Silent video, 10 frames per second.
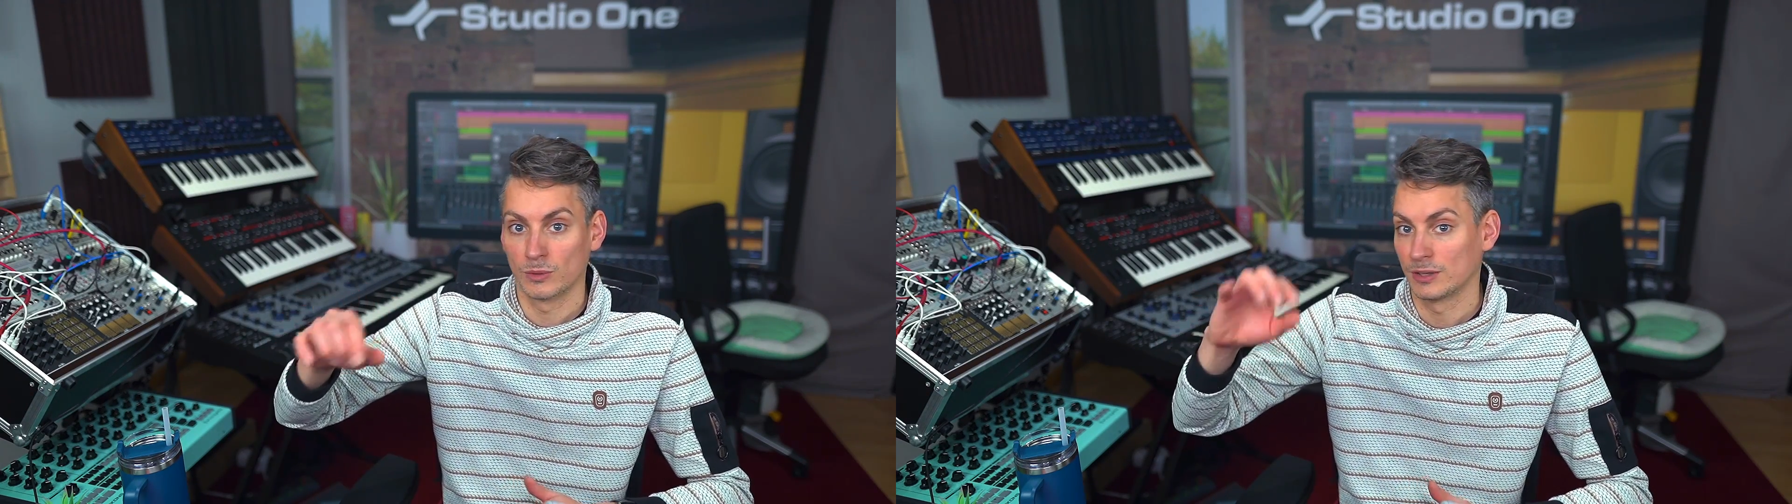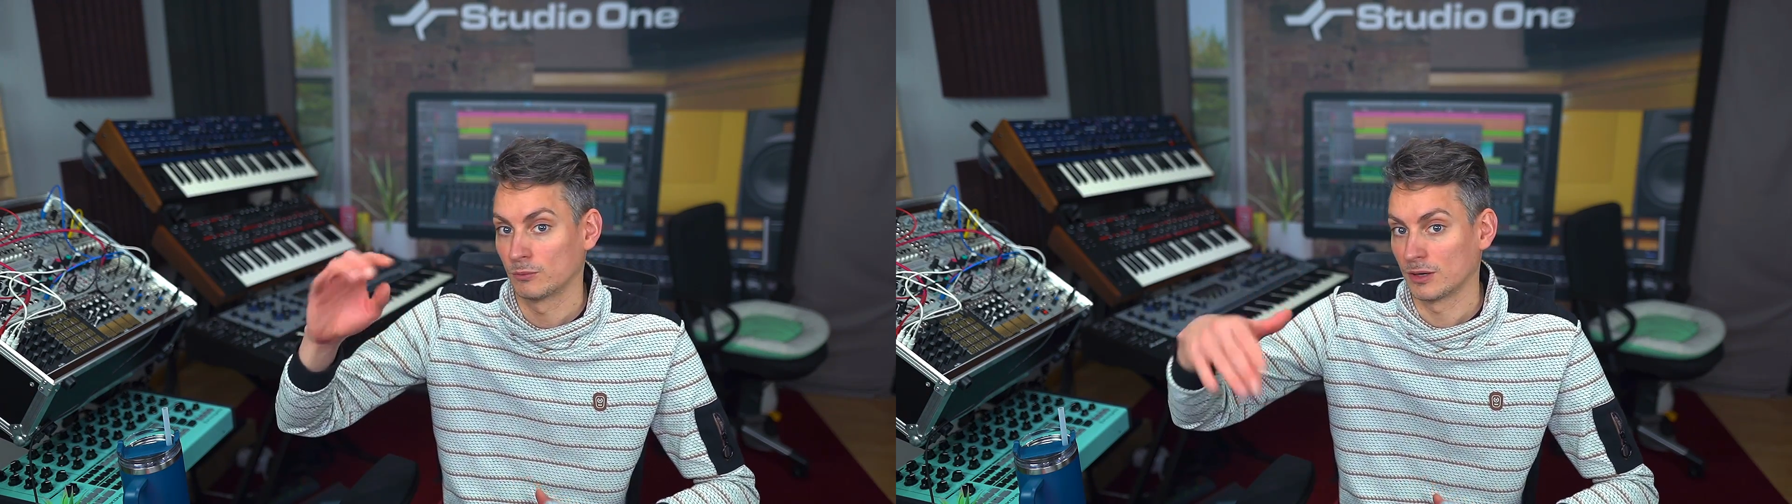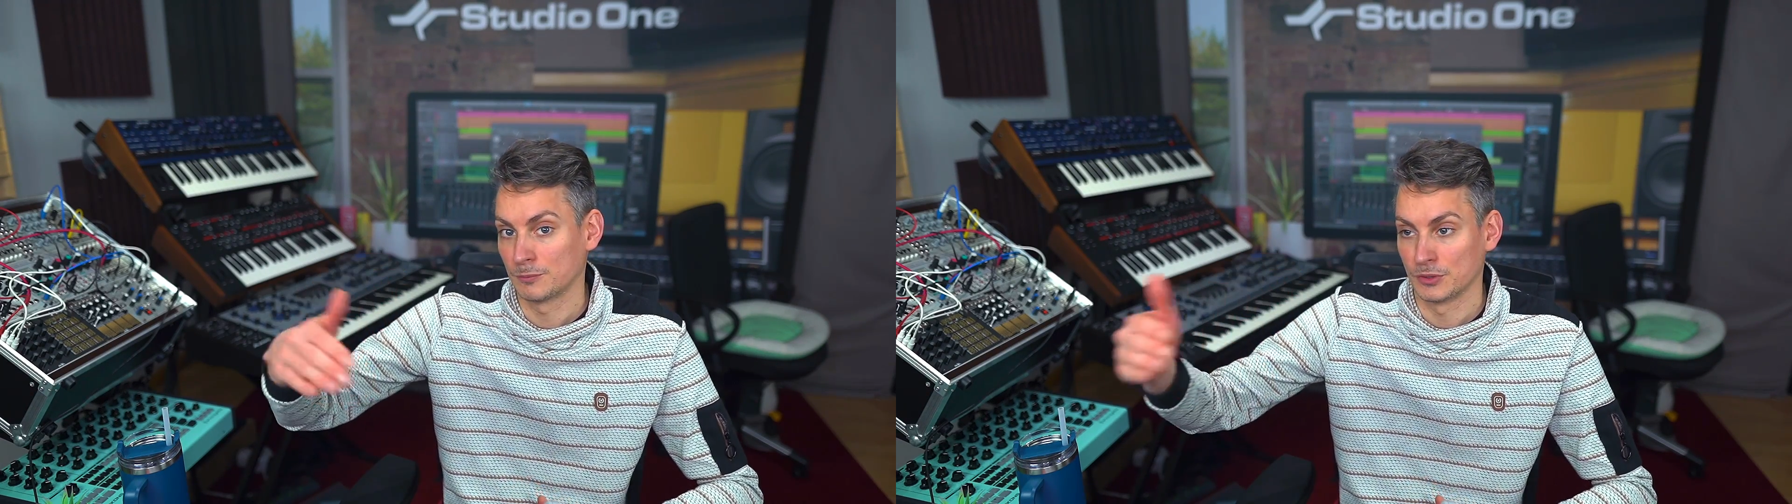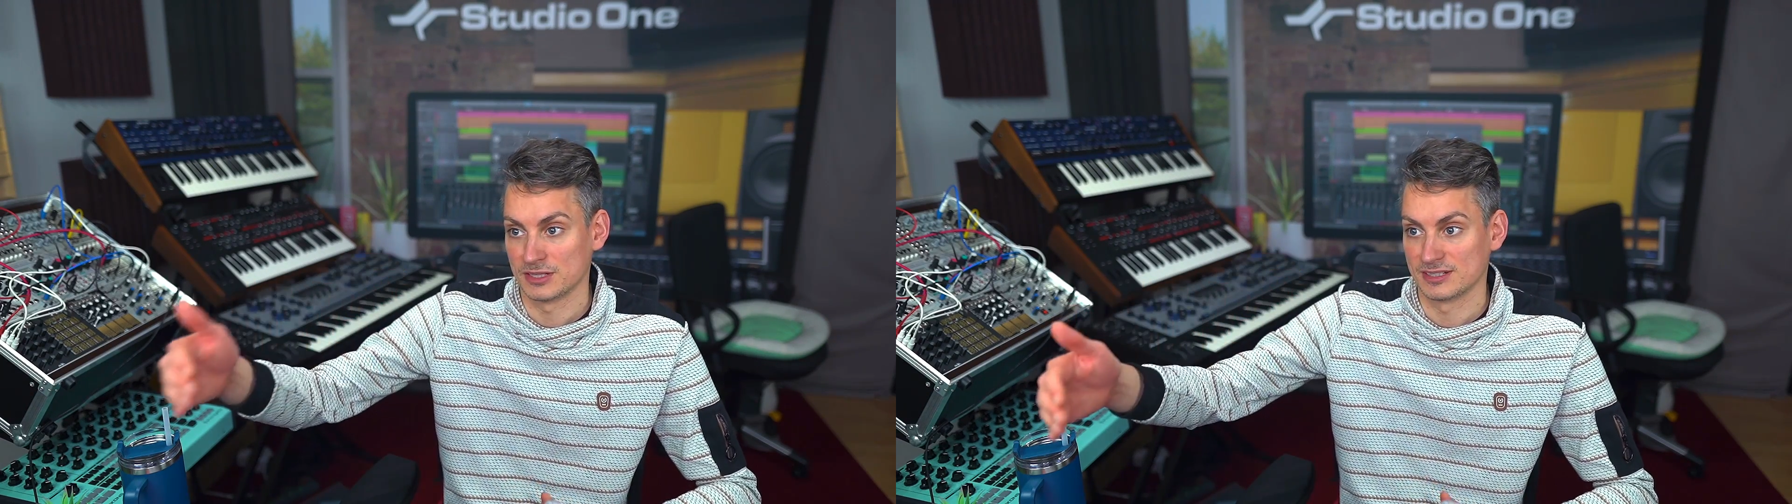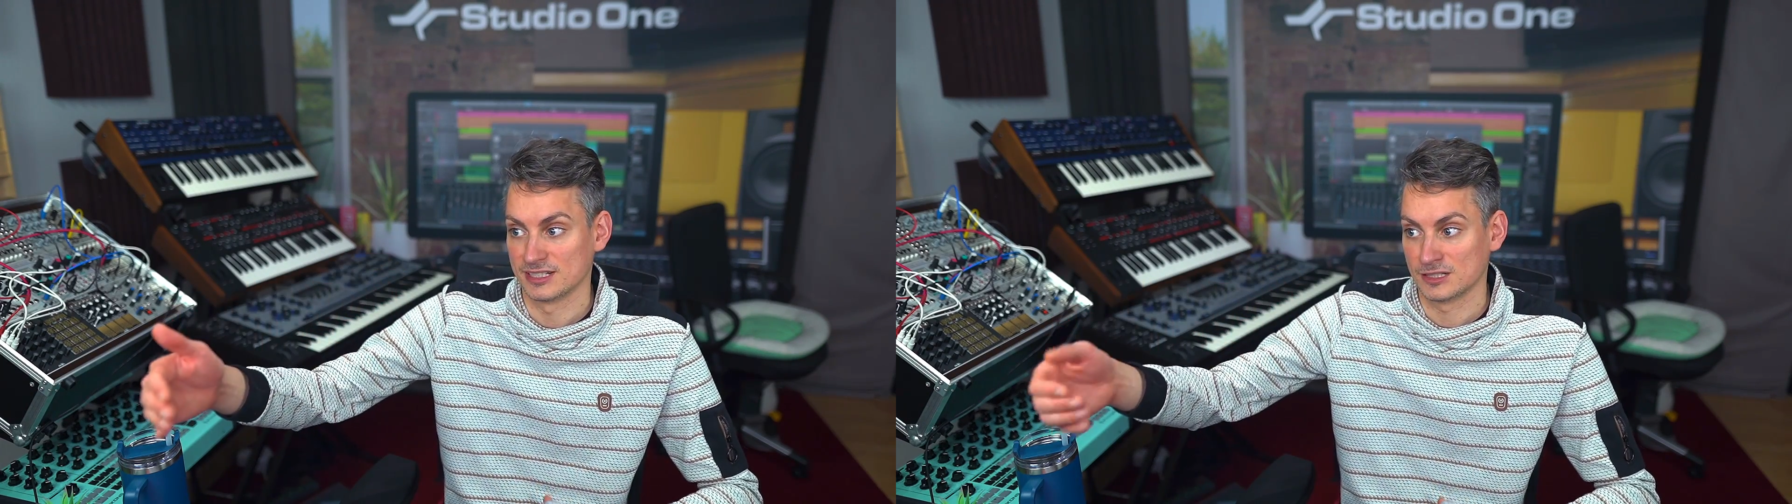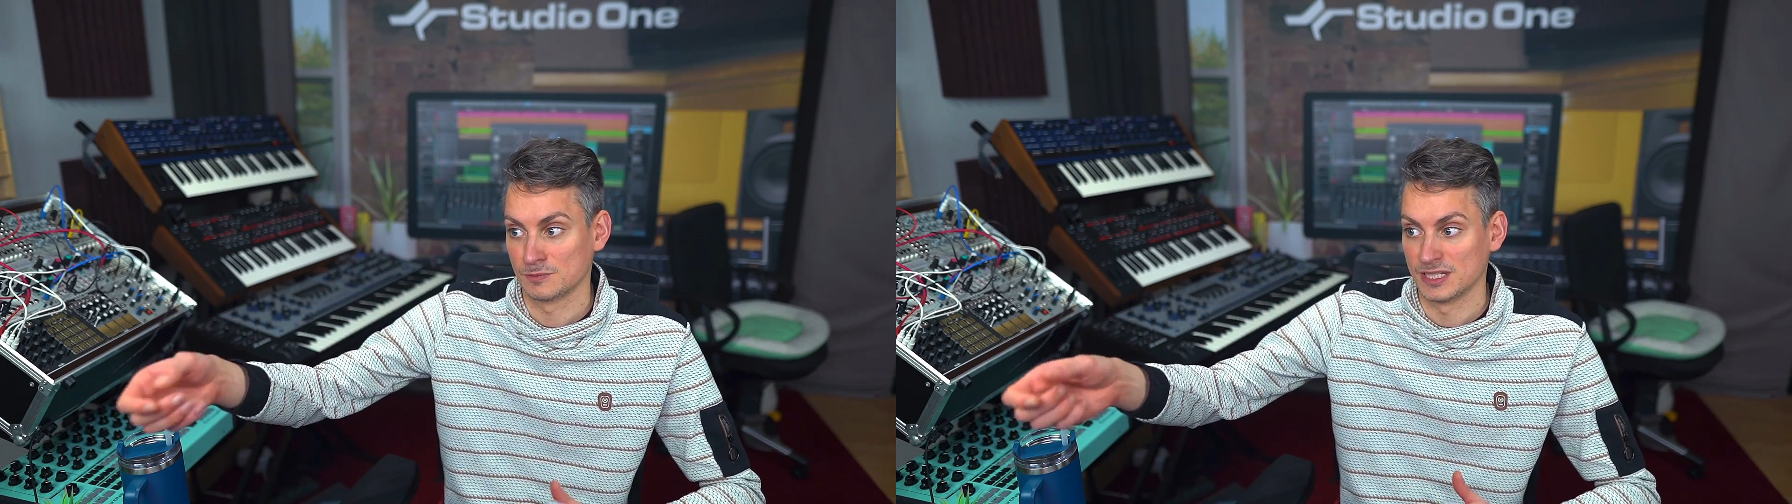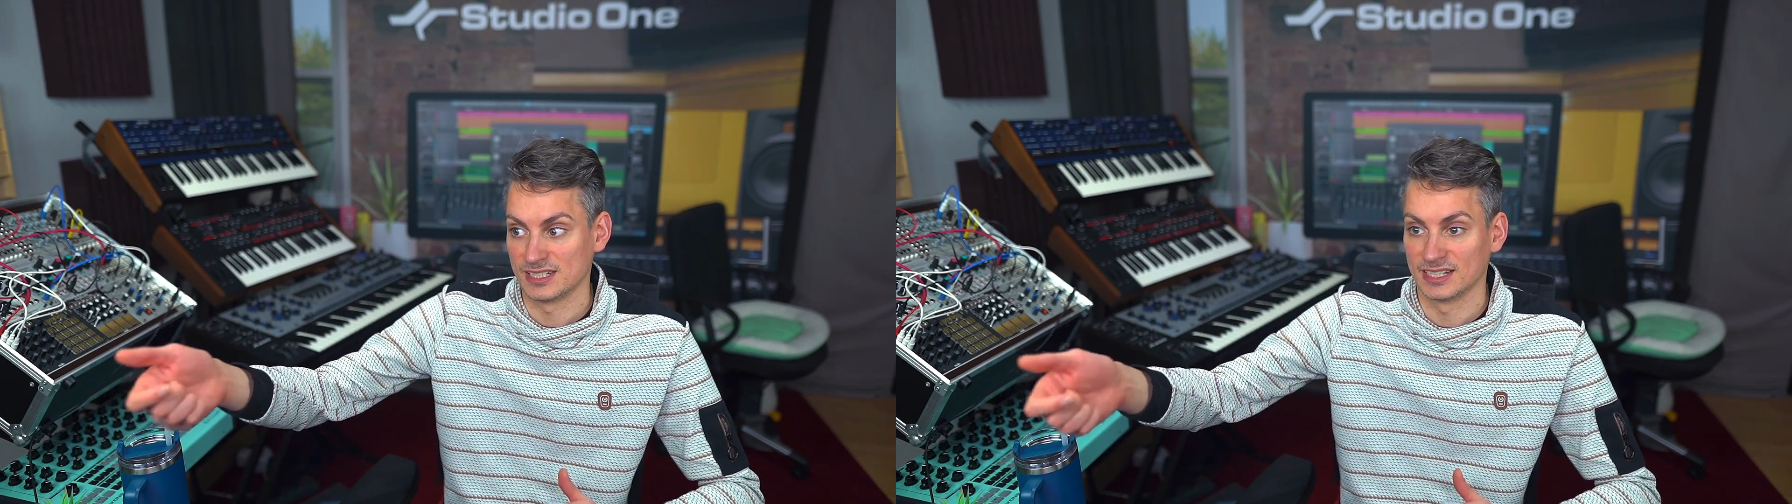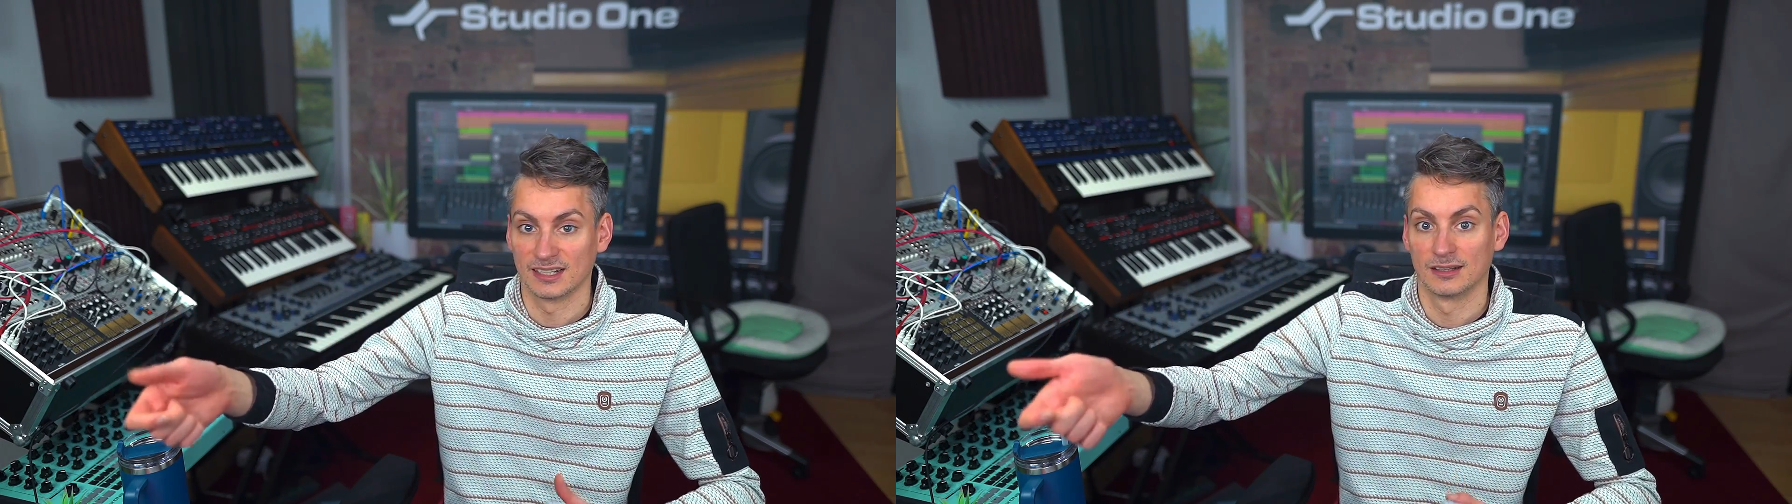when one person is speaking